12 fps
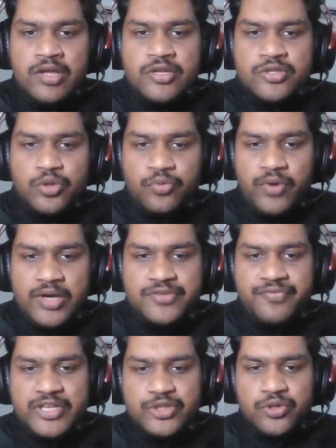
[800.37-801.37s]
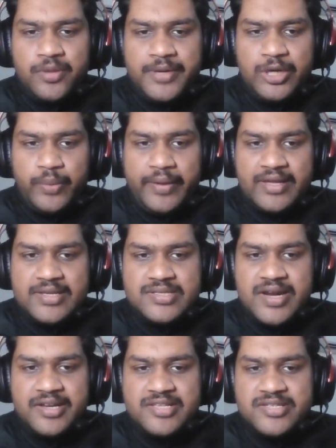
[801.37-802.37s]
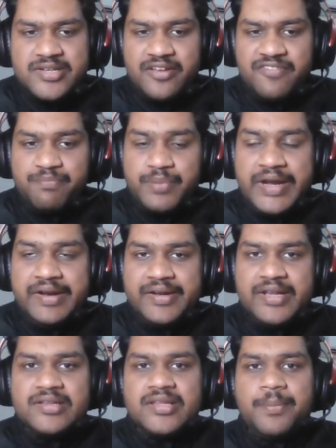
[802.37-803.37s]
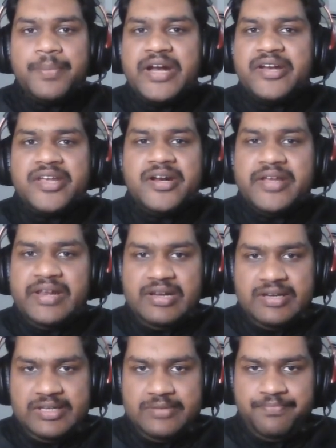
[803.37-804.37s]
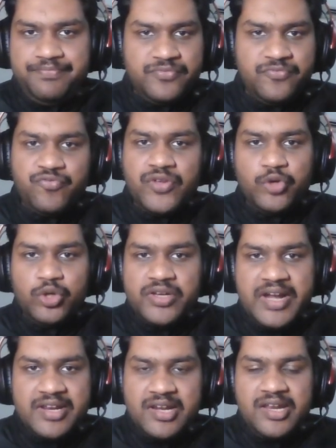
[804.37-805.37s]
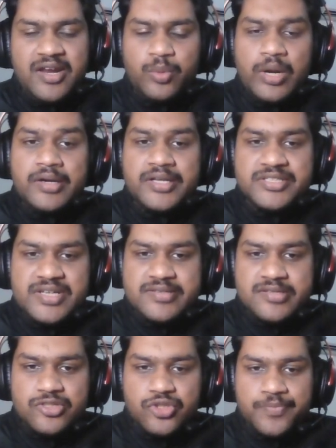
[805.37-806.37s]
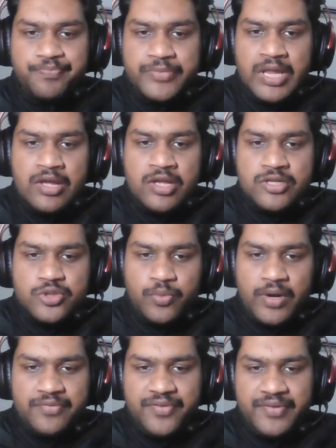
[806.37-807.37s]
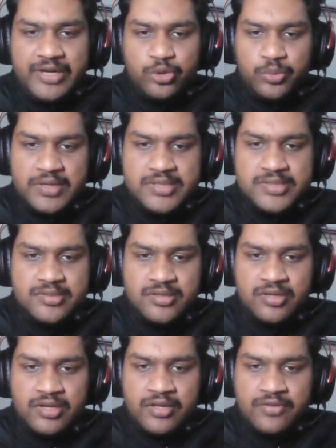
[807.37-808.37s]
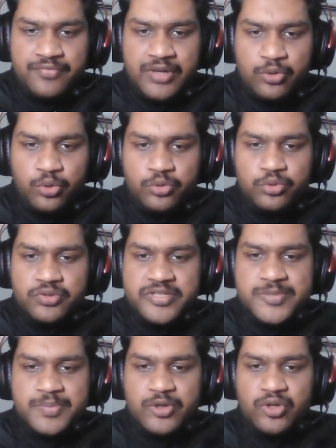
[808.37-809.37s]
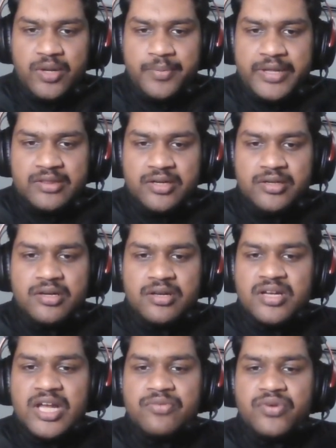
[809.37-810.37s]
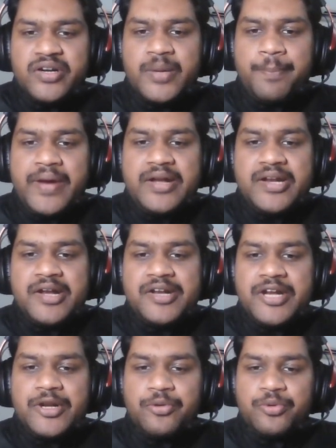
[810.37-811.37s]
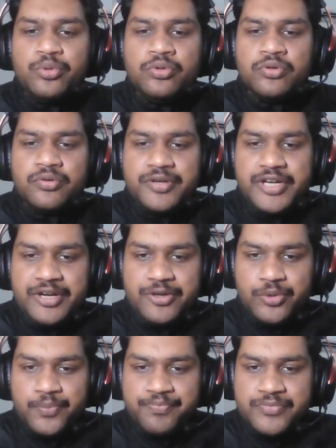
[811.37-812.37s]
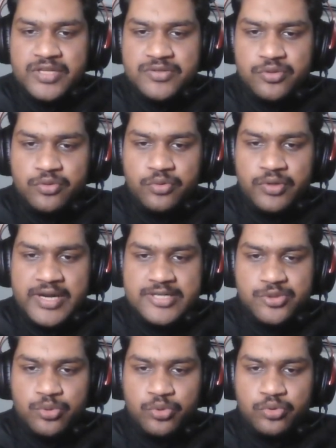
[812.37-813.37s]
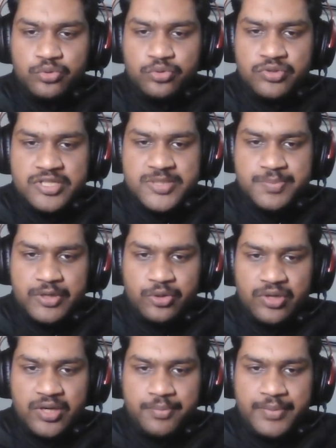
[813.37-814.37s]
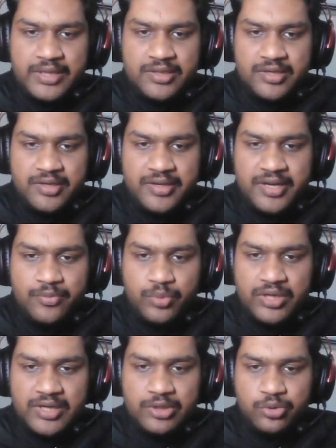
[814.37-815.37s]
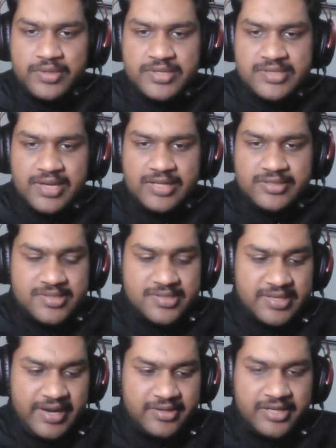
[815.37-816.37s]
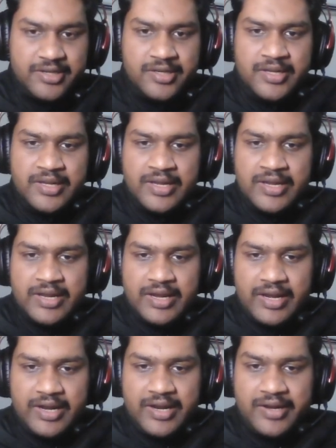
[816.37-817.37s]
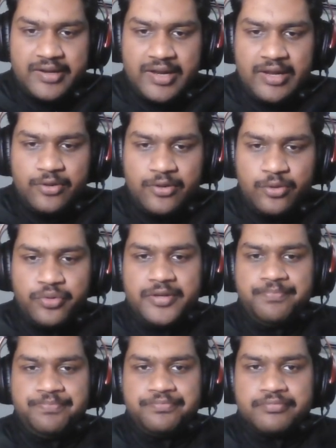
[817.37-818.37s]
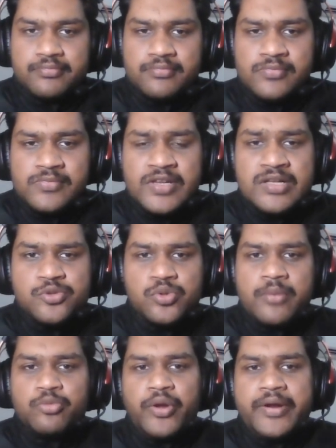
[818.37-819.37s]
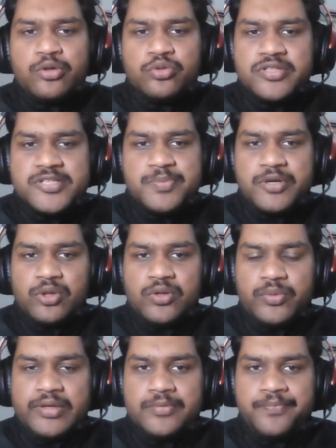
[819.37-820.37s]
So what we should be doing is that instead of printing the pet here directly, we won't get any advantage as such. So what we will do is, we'll go to this particular method, convert pet entity to DTO. So let's go to this particular method, and what I'll do is I'll just select it and I'll go here. So I'm going to this particular one.